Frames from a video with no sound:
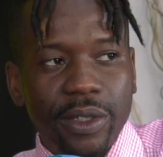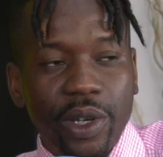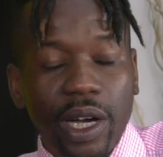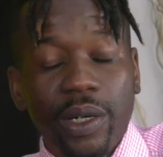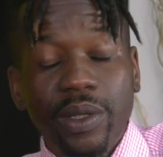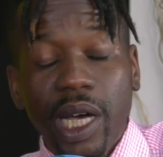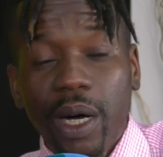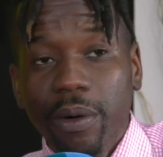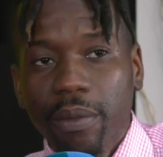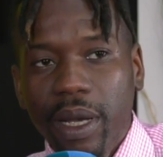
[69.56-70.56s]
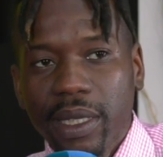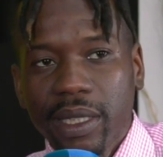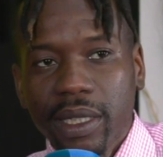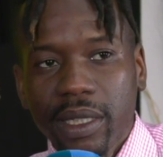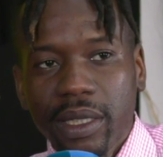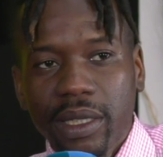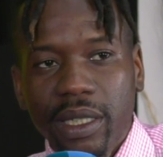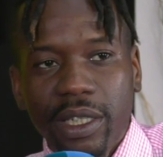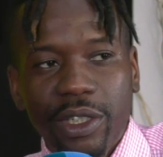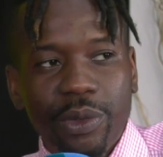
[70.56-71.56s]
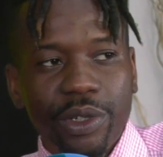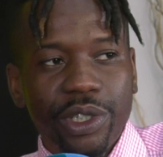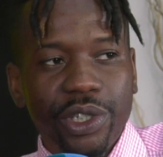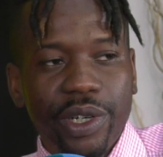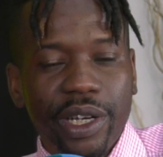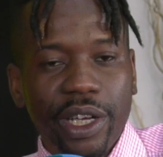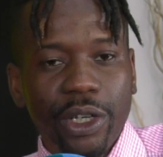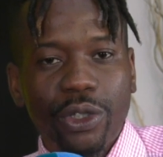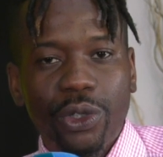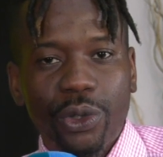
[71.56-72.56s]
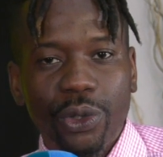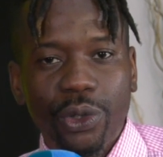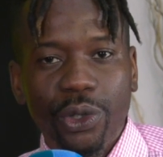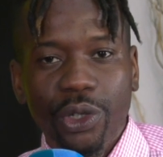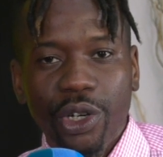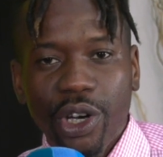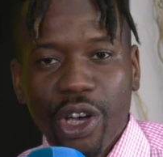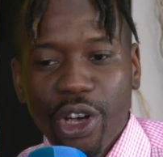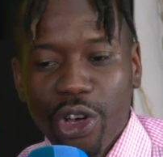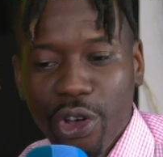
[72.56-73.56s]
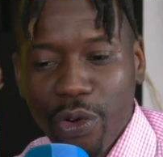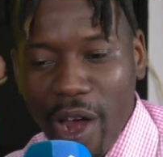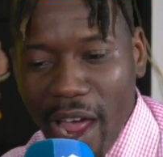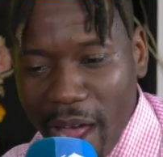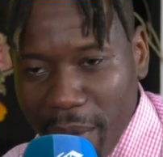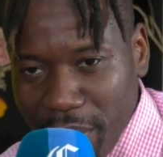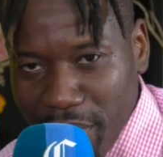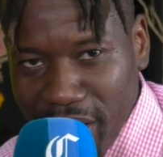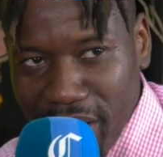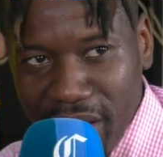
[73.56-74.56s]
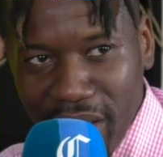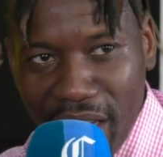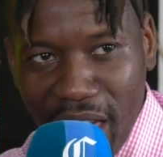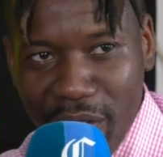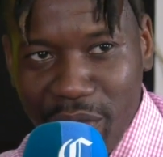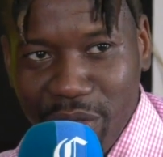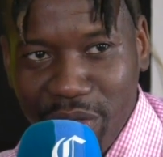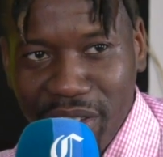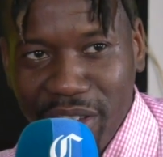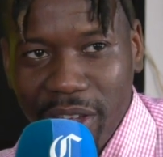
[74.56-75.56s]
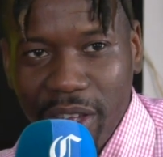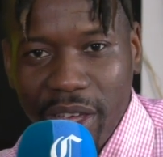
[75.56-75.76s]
to count our blessings as we're trying to grab everything.